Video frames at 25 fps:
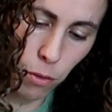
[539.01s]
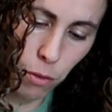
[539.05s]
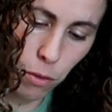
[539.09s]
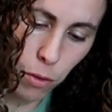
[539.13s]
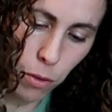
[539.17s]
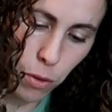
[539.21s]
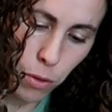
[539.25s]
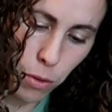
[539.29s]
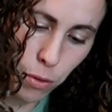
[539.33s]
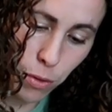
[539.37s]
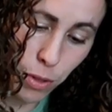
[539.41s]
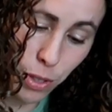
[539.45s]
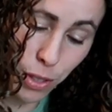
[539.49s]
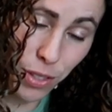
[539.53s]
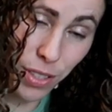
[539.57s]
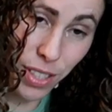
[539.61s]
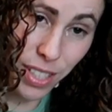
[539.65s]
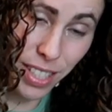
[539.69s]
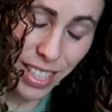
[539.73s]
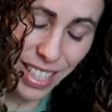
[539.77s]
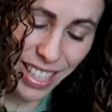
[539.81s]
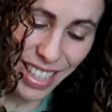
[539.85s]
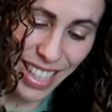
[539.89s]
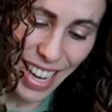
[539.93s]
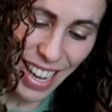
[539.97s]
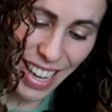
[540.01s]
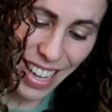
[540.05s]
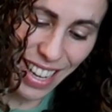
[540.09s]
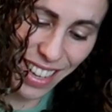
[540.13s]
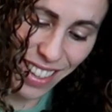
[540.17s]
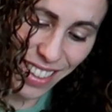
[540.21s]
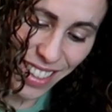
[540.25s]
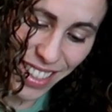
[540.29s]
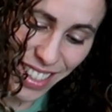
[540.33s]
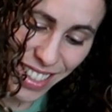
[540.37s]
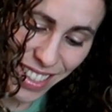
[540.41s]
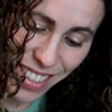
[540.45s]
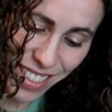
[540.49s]
Ooh, you see that
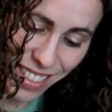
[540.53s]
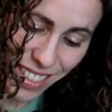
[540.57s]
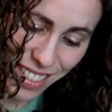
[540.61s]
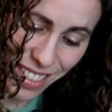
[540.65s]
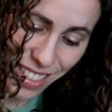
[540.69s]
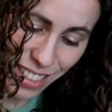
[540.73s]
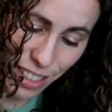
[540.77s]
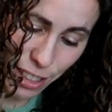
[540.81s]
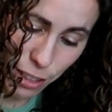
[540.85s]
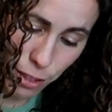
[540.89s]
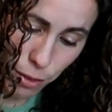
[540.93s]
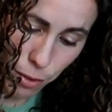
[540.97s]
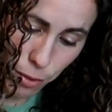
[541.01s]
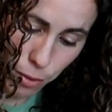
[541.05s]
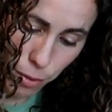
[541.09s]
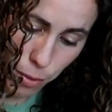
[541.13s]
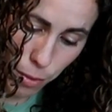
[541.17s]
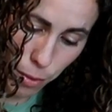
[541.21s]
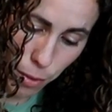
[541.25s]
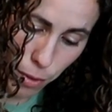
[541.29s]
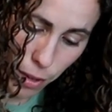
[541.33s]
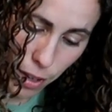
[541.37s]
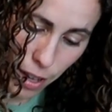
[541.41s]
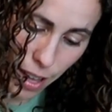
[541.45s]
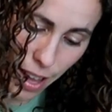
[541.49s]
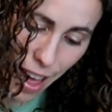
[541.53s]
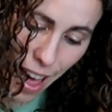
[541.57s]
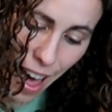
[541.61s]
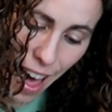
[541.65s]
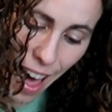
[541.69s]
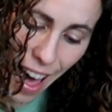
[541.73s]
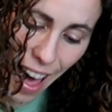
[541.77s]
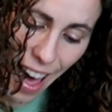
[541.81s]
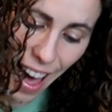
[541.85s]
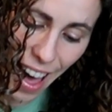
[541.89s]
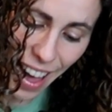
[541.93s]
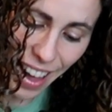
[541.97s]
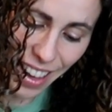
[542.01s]
color?
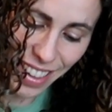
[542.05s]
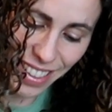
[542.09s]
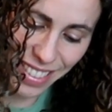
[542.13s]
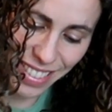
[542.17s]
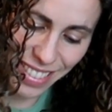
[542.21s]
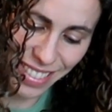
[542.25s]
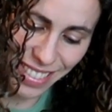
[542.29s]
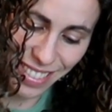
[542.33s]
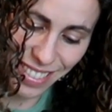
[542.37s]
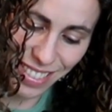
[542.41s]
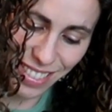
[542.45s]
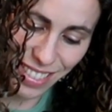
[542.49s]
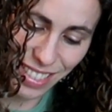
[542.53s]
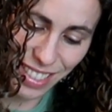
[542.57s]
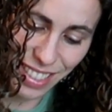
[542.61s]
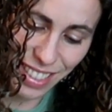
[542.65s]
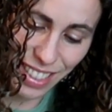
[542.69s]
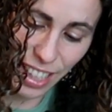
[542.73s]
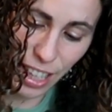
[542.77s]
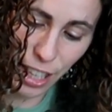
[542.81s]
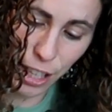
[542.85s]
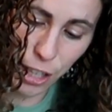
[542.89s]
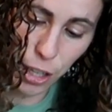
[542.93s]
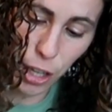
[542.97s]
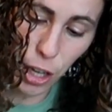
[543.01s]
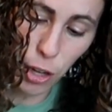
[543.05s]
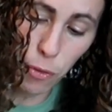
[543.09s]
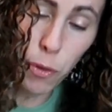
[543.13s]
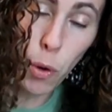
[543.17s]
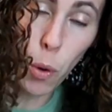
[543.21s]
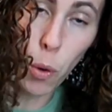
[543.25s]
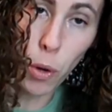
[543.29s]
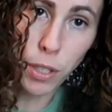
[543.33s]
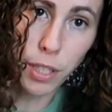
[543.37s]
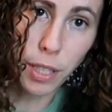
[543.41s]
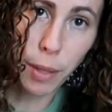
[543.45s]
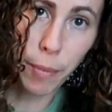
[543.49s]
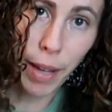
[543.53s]
Wow! Of
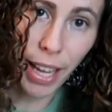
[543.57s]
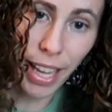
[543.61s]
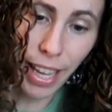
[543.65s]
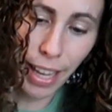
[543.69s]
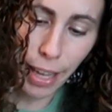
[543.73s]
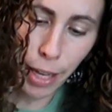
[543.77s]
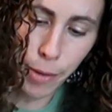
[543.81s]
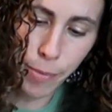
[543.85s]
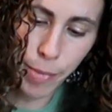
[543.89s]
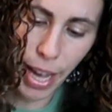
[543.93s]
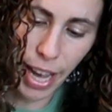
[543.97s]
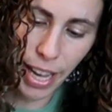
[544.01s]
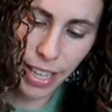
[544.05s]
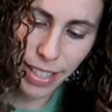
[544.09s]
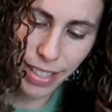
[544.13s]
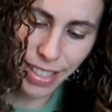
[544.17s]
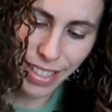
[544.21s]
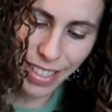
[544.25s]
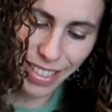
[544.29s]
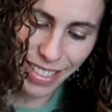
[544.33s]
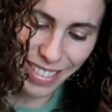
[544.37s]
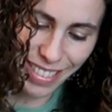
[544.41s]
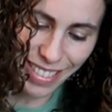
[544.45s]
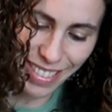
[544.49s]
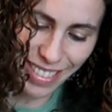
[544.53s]
course I'm making a mess.